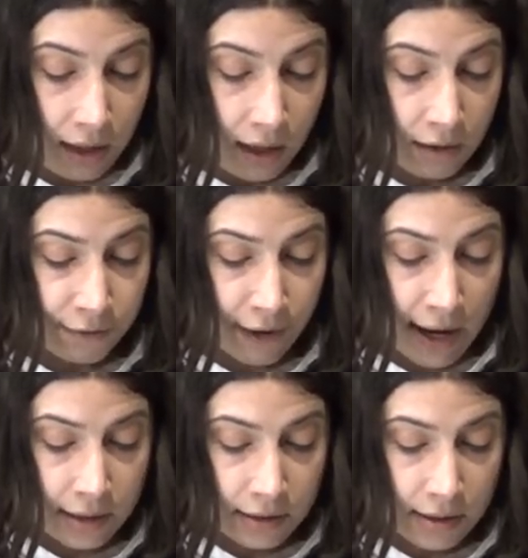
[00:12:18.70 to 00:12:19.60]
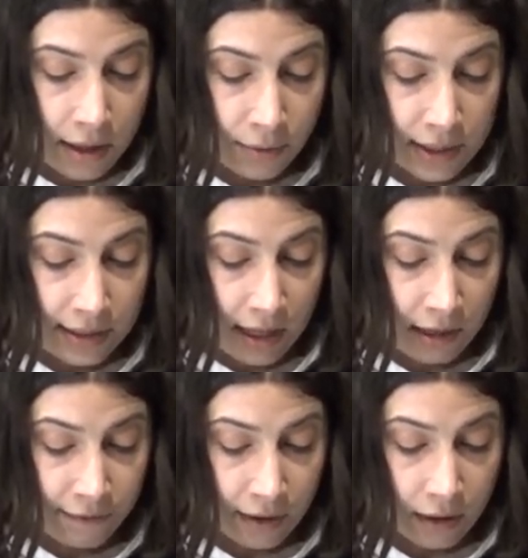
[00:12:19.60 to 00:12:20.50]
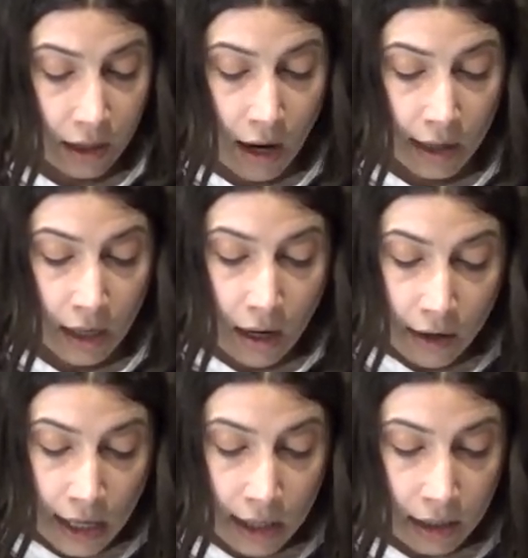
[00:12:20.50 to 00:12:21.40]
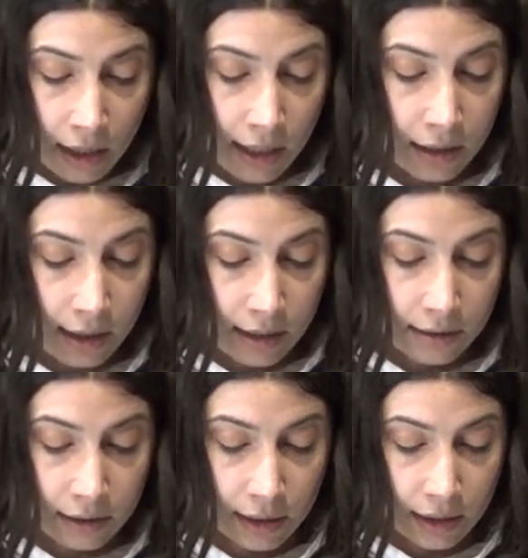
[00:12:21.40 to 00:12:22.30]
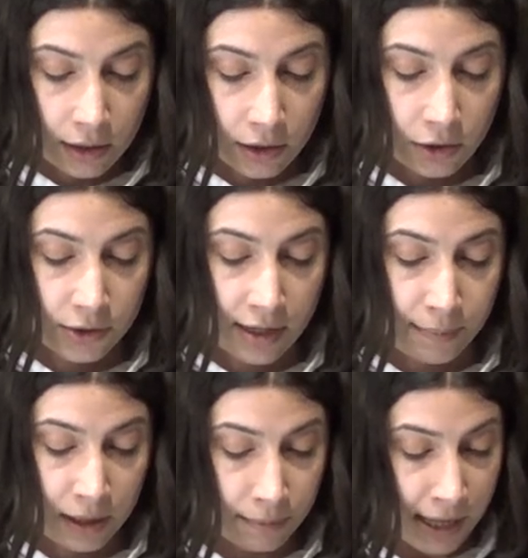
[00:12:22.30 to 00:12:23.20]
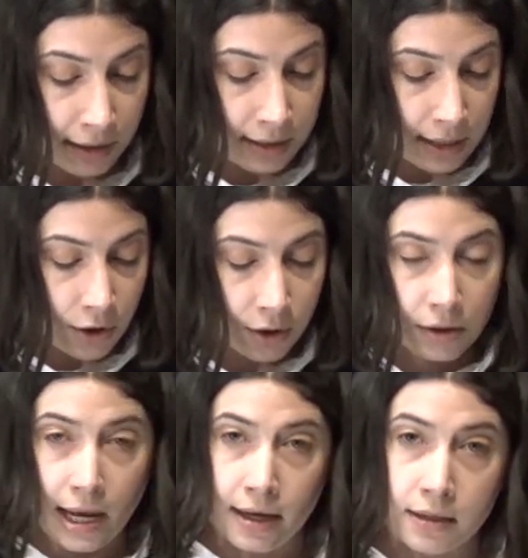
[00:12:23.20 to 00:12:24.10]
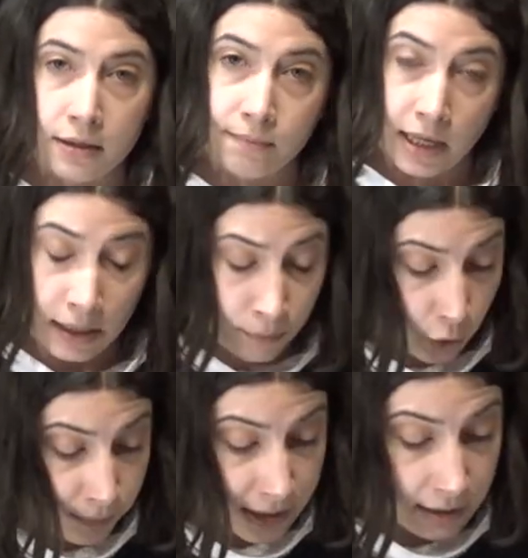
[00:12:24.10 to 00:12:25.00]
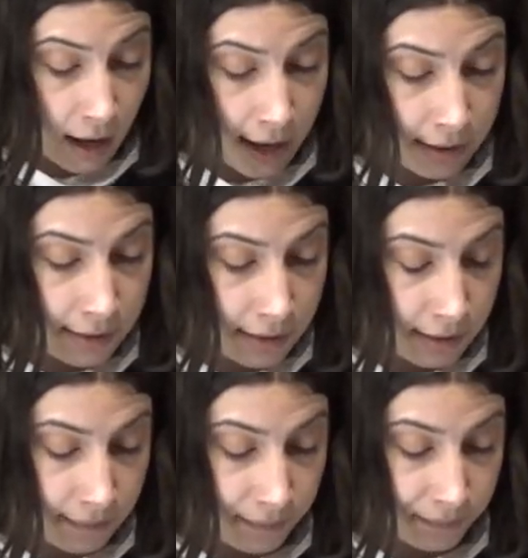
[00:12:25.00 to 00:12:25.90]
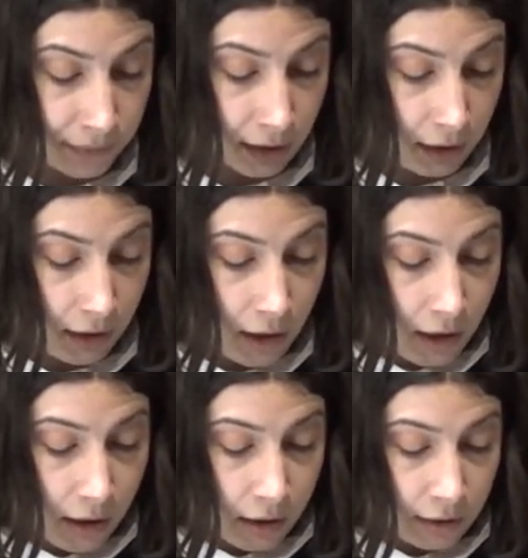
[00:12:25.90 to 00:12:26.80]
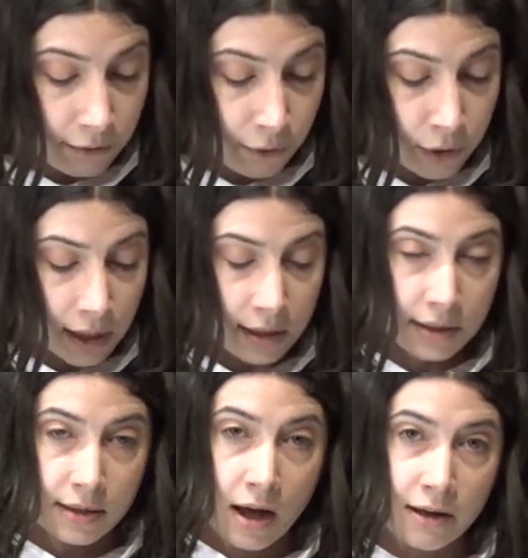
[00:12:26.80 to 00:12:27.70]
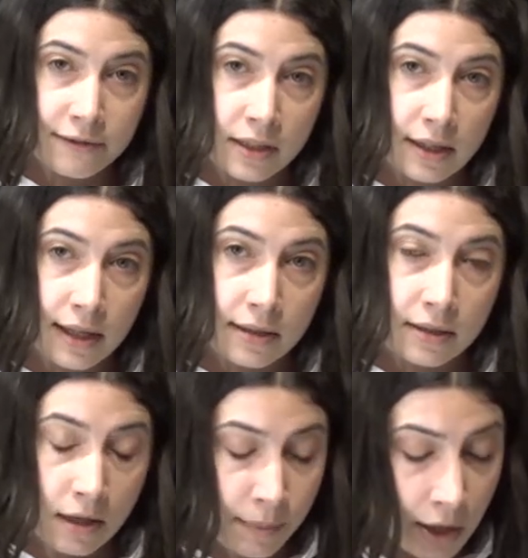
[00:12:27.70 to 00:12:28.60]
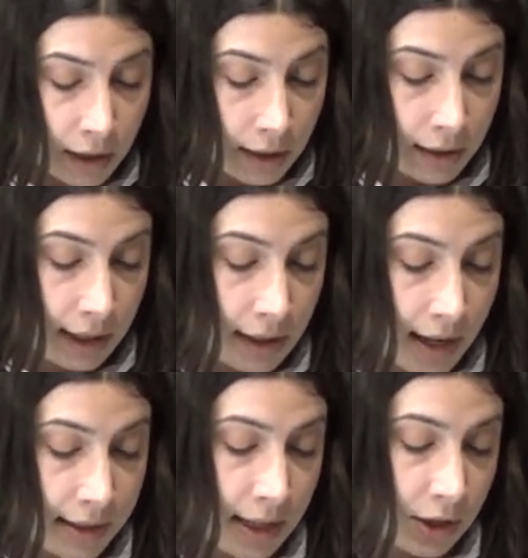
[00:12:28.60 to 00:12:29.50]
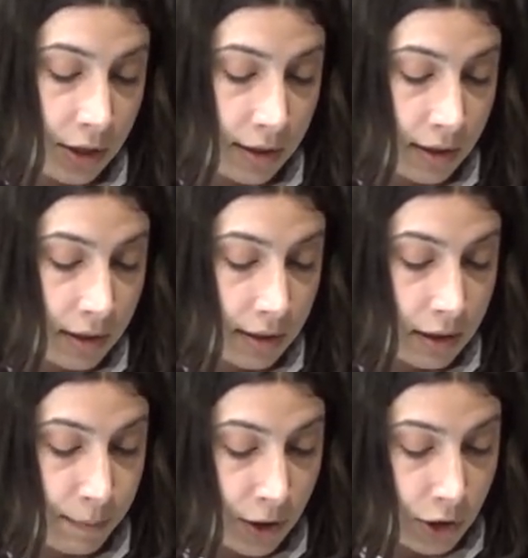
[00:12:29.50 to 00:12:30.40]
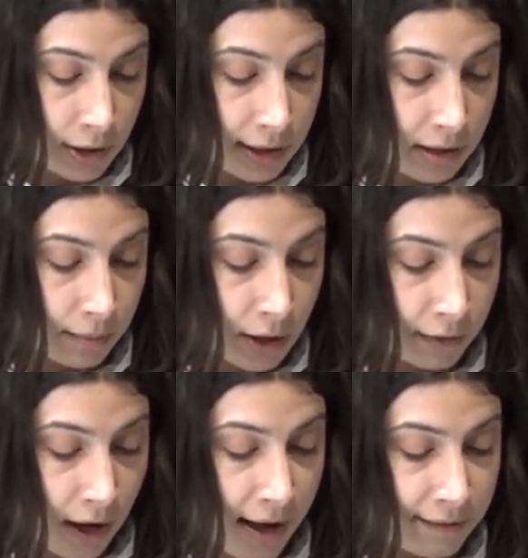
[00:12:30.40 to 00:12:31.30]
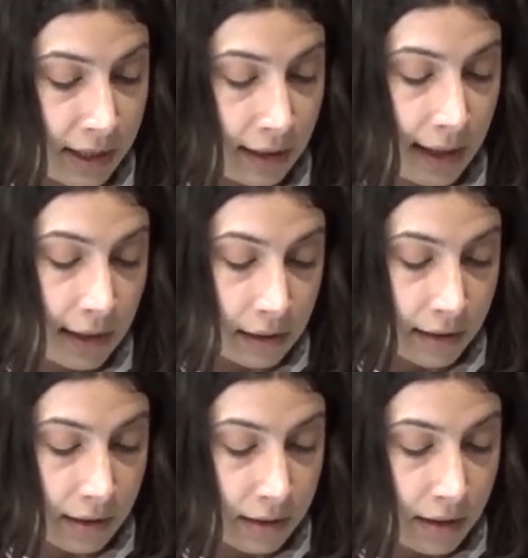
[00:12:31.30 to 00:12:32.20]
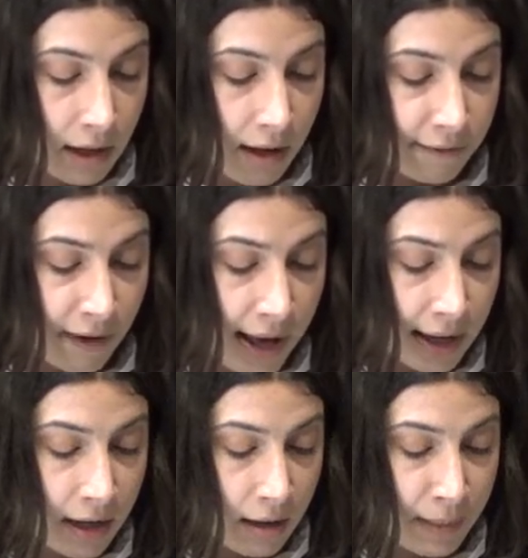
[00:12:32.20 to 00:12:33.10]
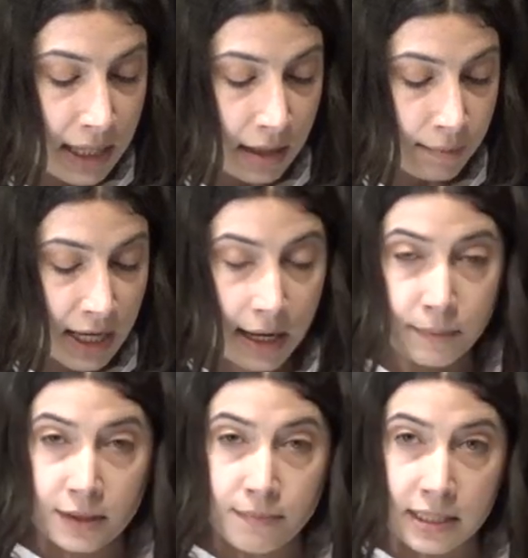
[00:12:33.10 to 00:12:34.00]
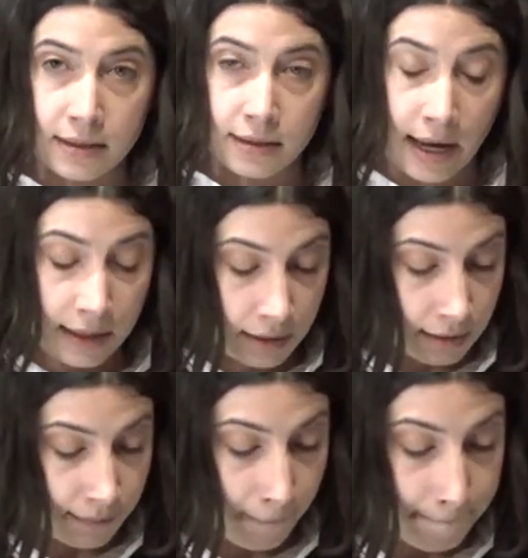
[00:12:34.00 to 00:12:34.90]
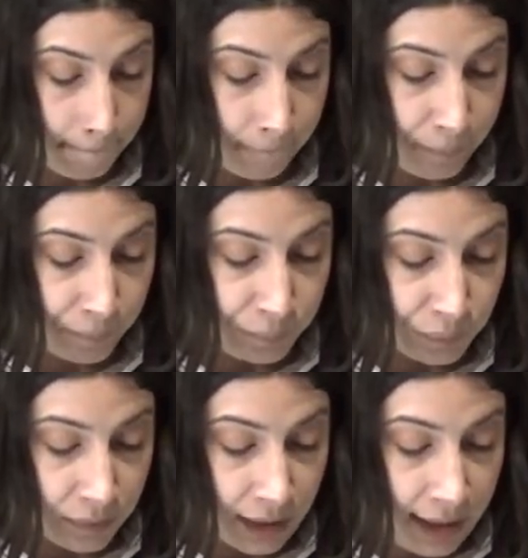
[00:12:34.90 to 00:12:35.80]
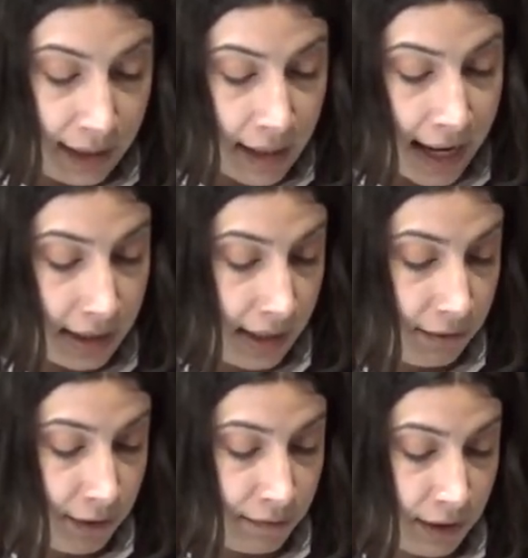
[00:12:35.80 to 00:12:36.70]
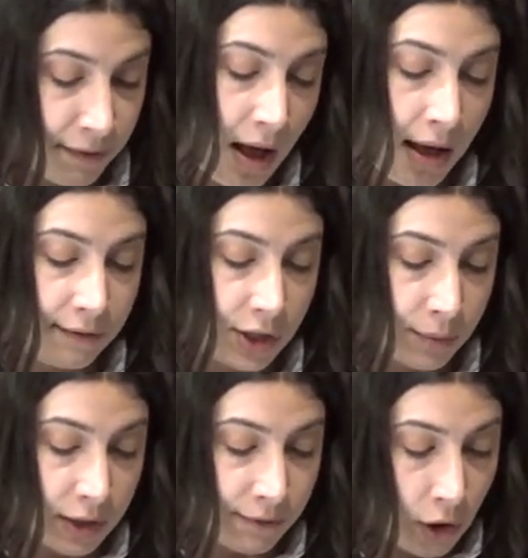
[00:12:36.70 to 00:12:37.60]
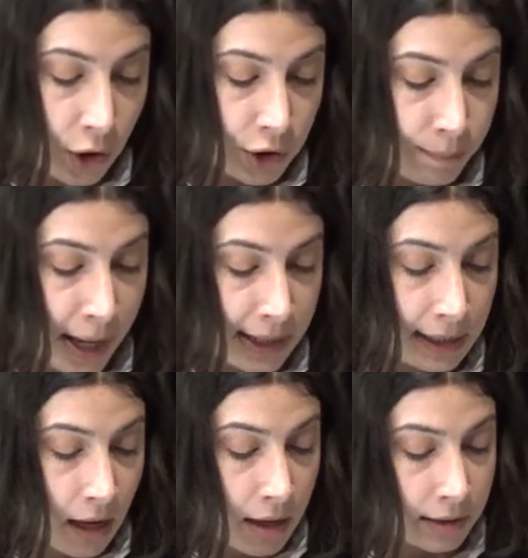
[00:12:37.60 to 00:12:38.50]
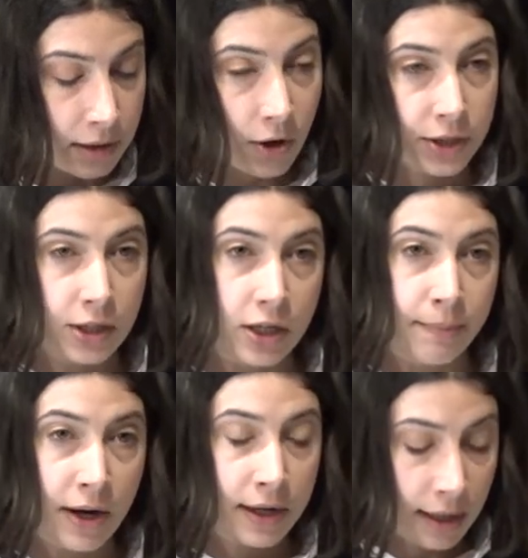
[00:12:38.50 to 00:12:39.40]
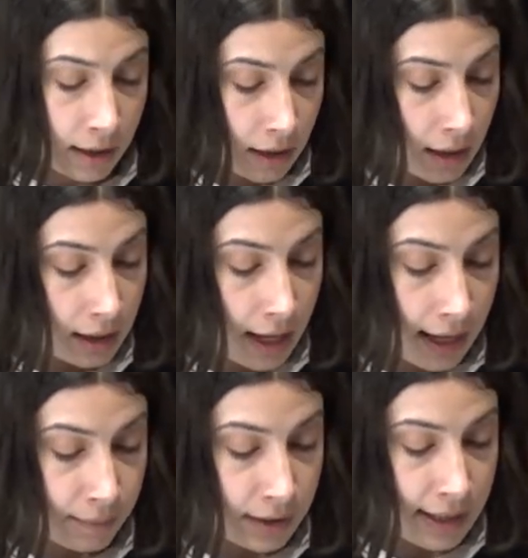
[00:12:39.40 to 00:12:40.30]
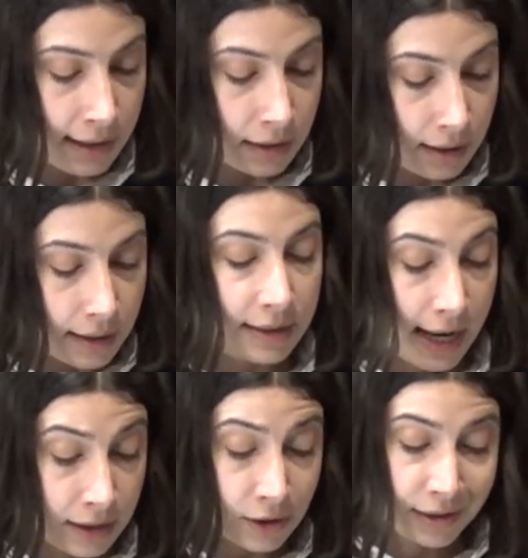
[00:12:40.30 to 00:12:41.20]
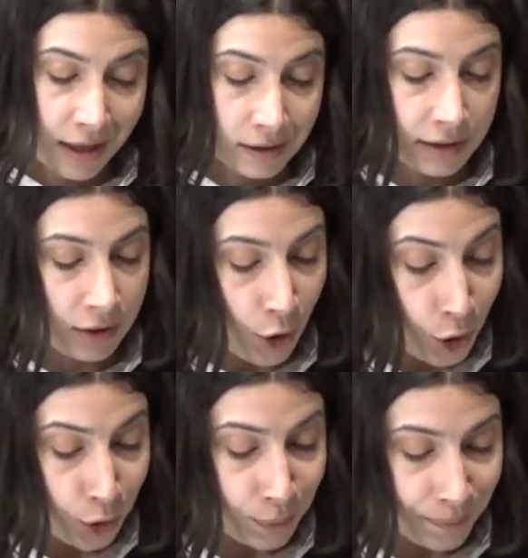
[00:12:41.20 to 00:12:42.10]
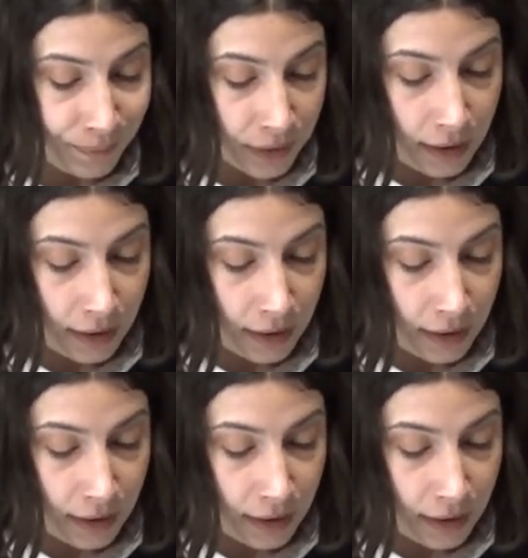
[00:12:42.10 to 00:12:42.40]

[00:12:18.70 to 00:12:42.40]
In France, there was Eva Carriere. In Italy, Eusapia Palladino, and many more besides. Four years after its American incarnation, spiritualism arrived in England via a medium named Mrs. Hayden. In 1855, she was followed by a young Scottish American named Dan Daniel Douglas Home,